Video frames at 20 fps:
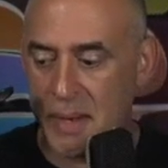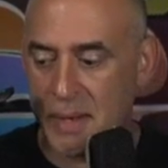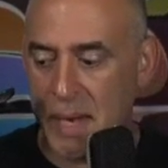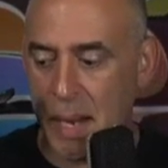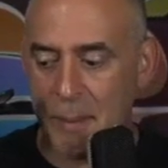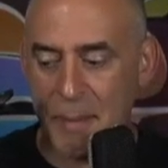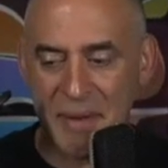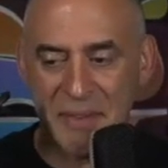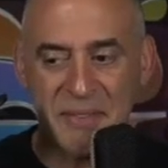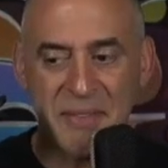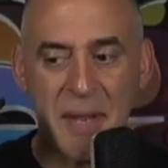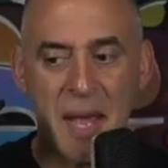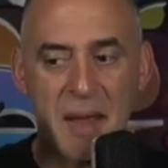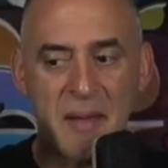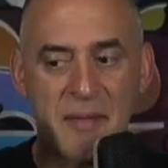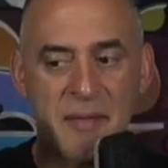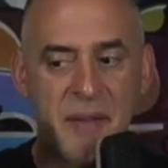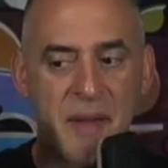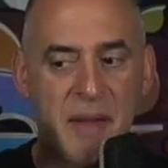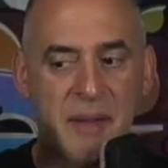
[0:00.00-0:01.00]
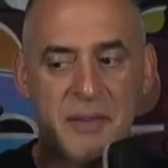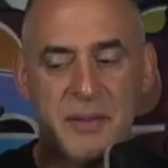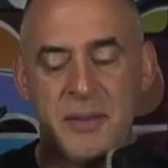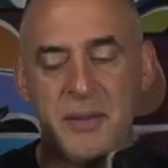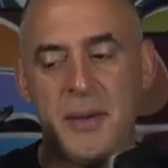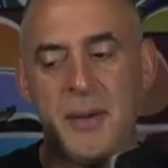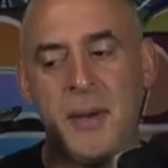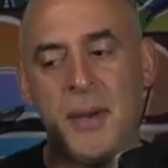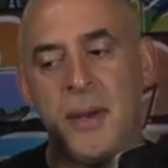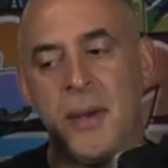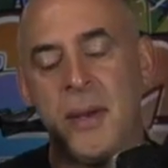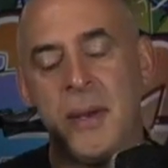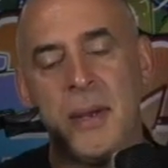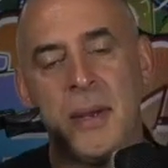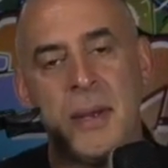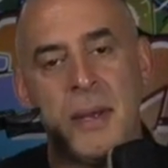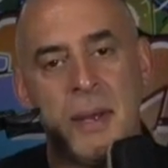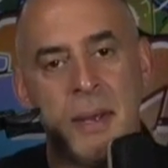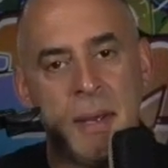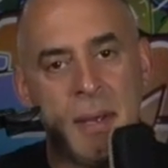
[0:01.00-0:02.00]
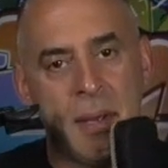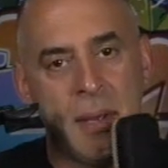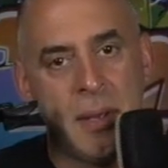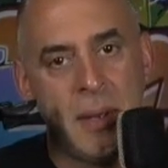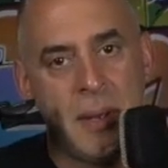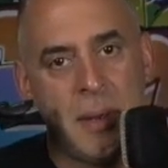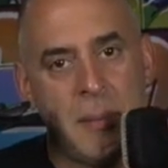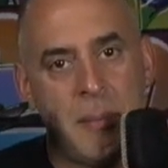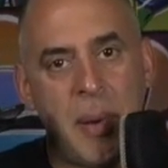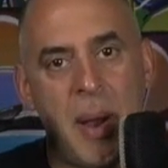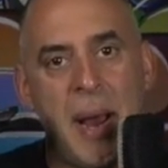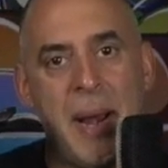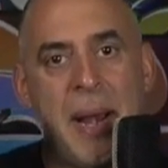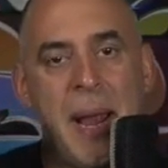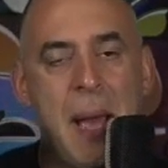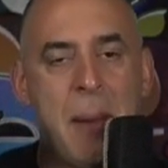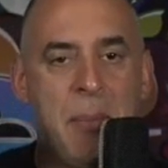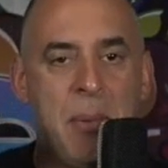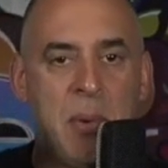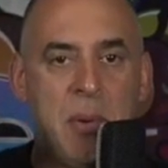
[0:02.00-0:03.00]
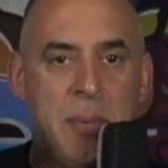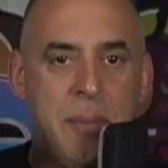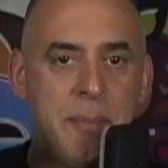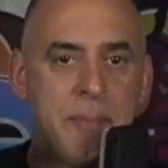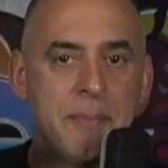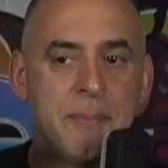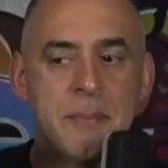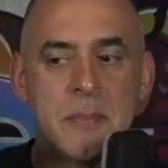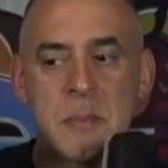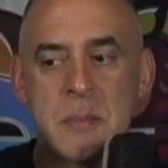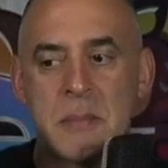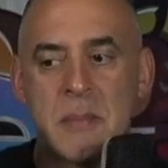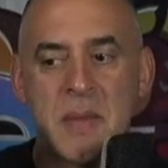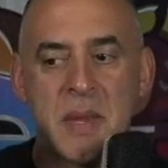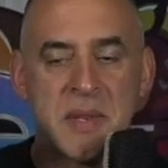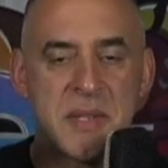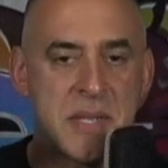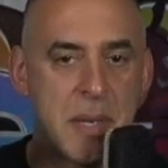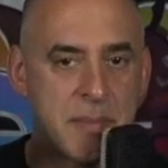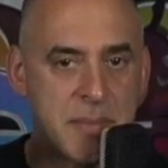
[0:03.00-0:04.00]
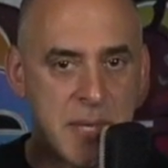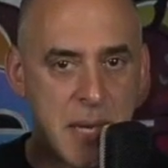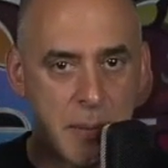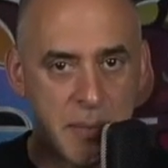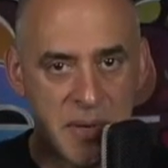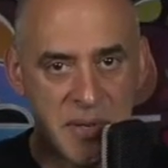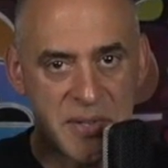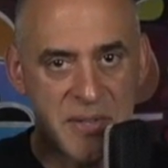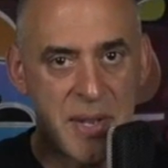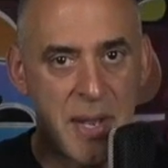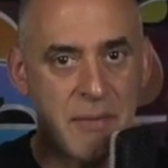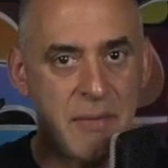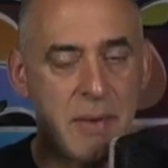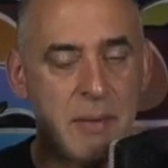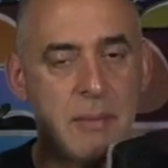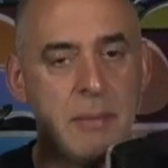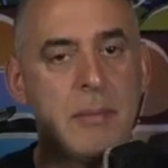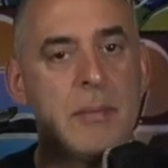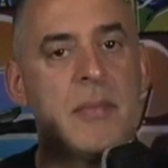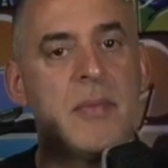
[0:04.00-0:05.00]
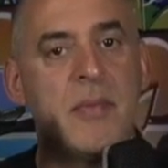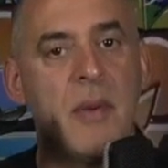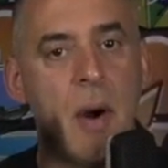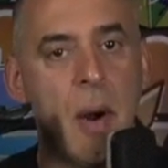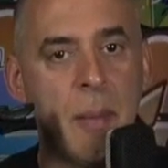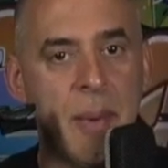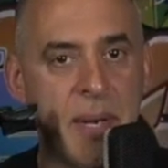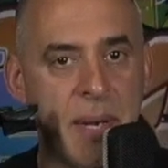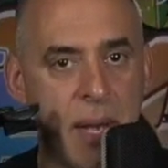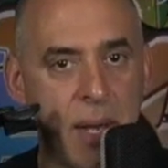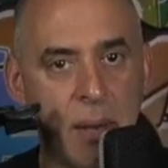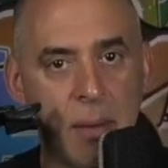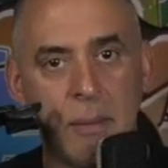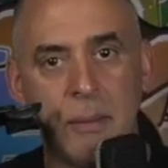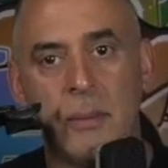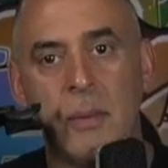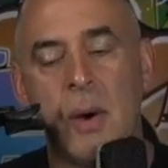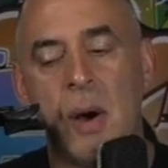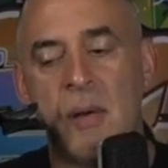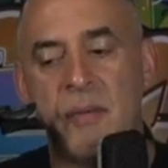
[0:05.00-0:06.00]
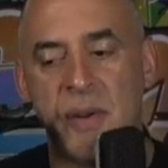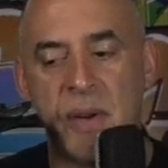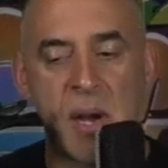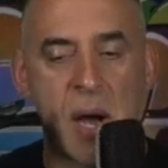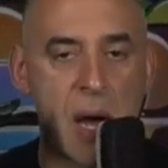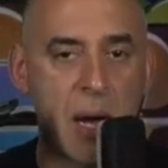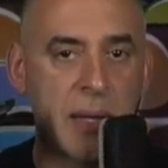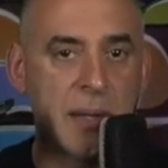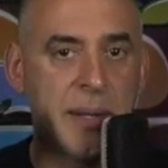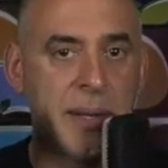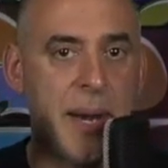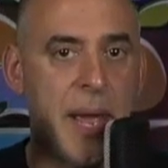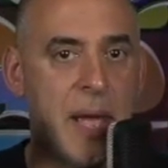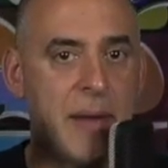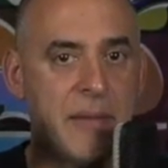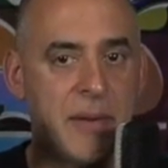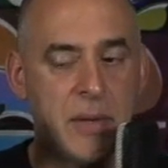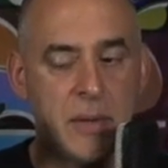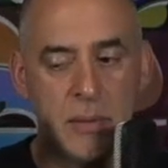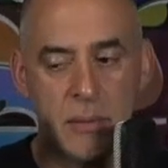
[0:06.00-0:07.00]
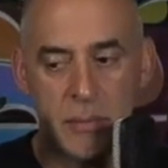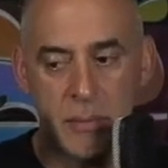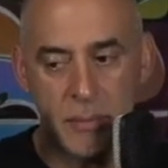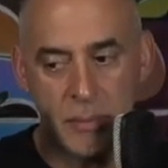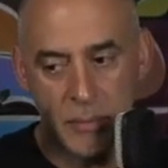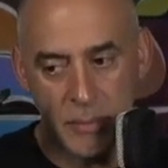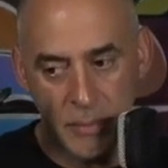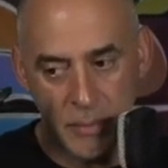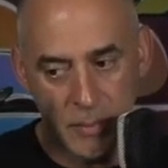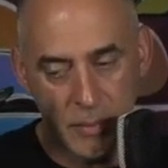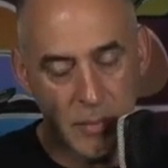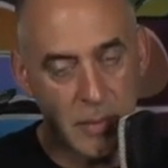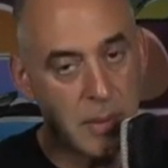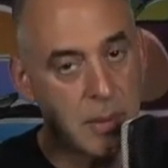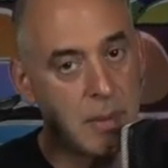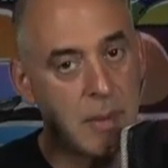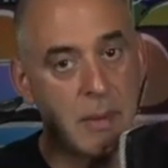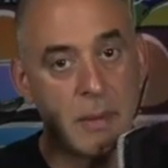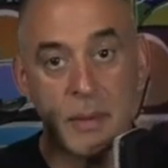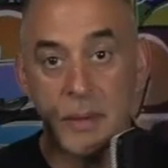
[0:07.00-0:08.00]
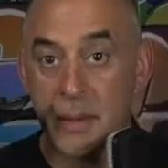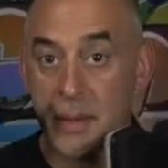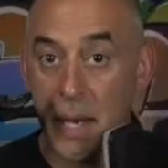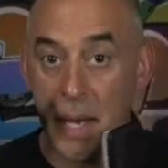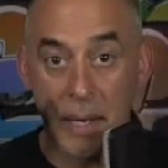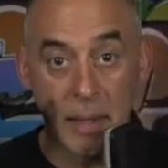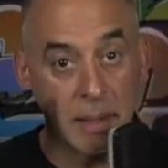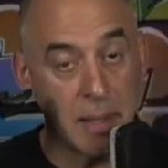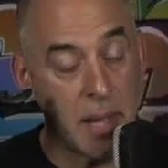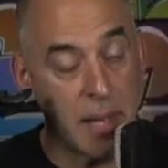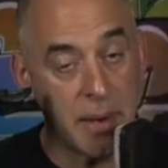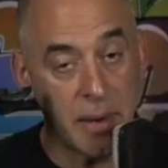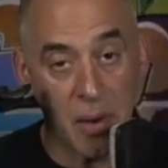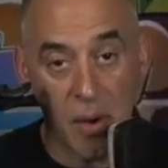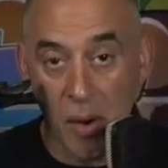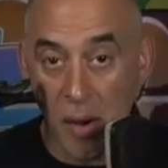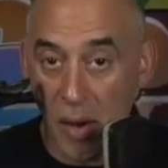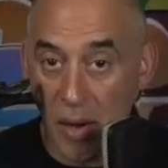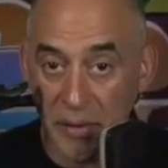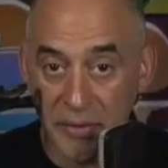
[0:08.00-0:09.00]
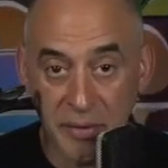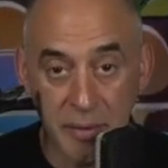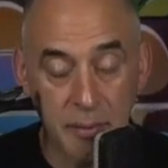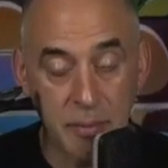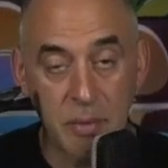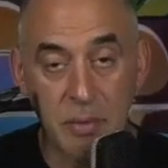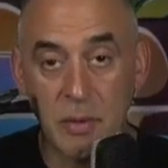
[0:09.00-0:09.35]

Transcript: Got my Stat Fest. Pineapple. September 7, Farmingdale, off of Conklin Avenue. Got a lot of awesome